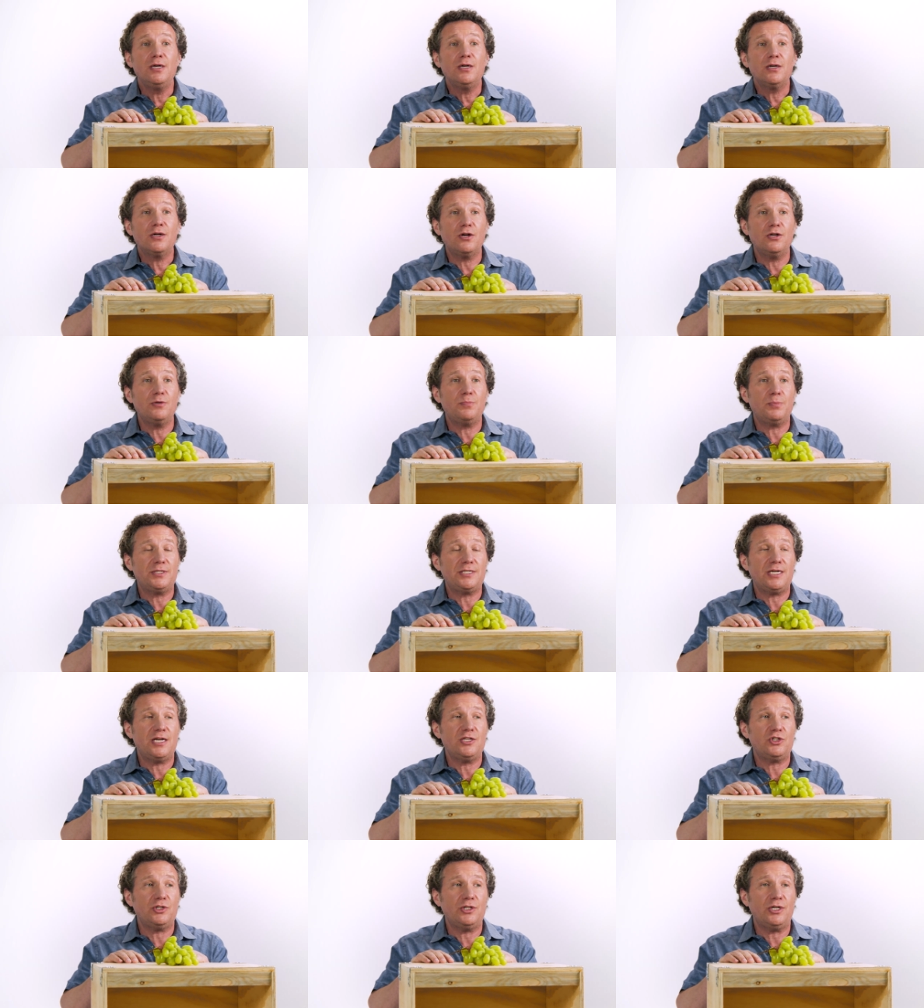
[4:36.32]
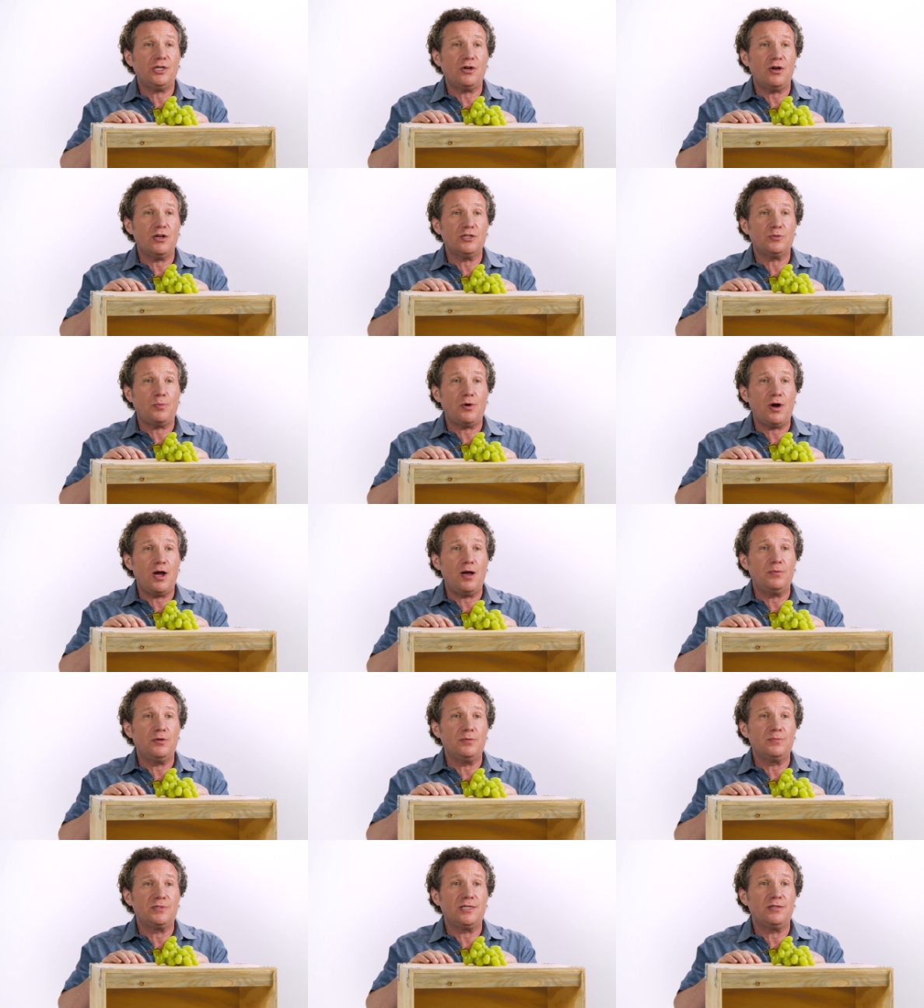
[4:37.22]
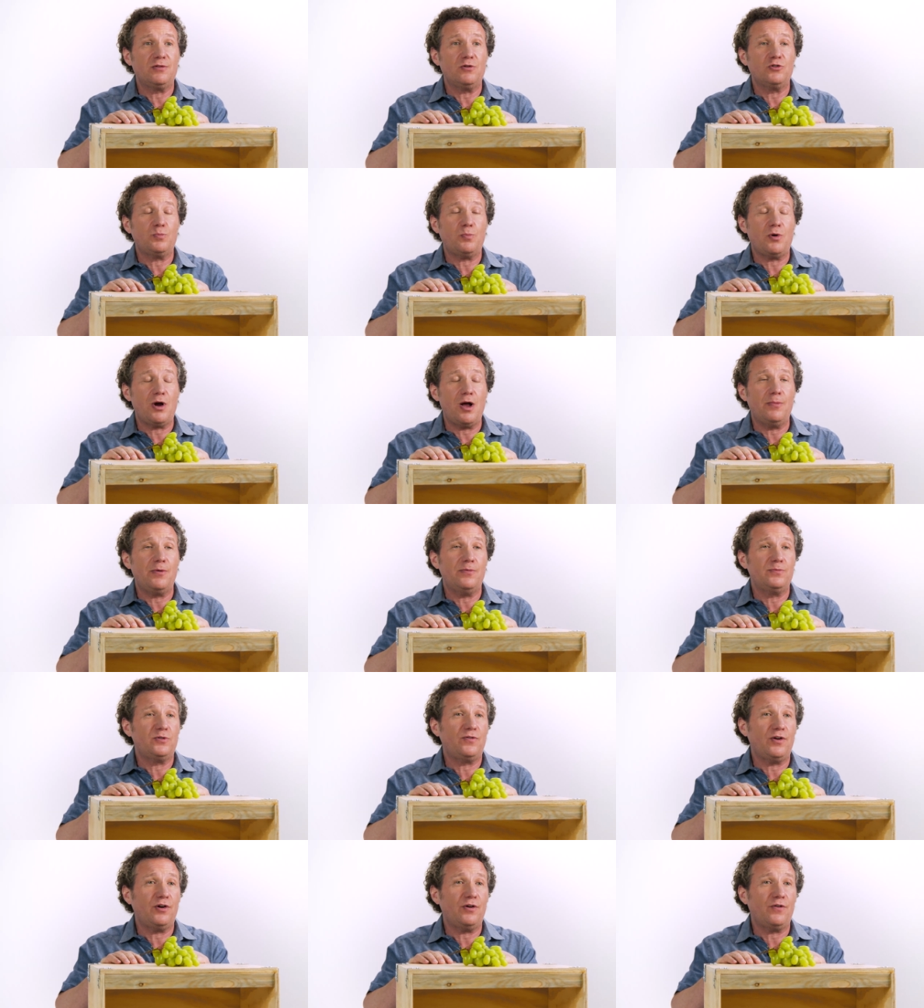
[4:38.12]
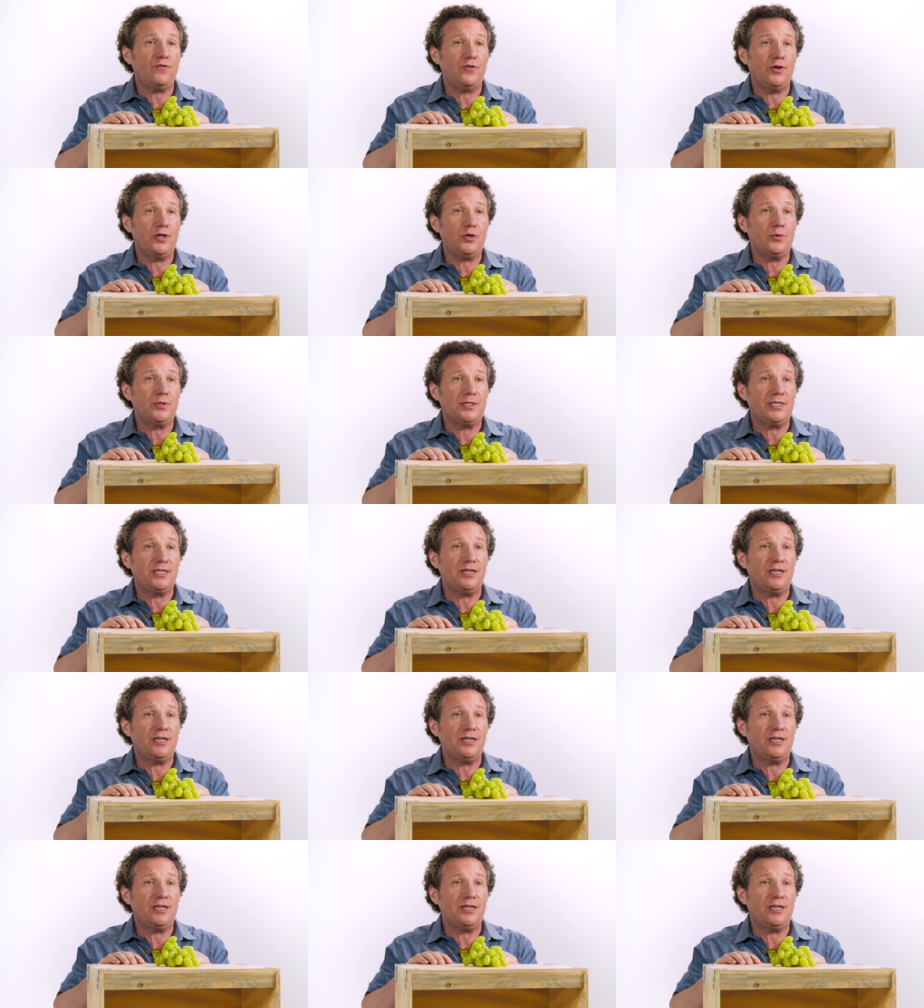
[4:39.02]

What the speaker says: could potentially cause problems, and those problems very frequently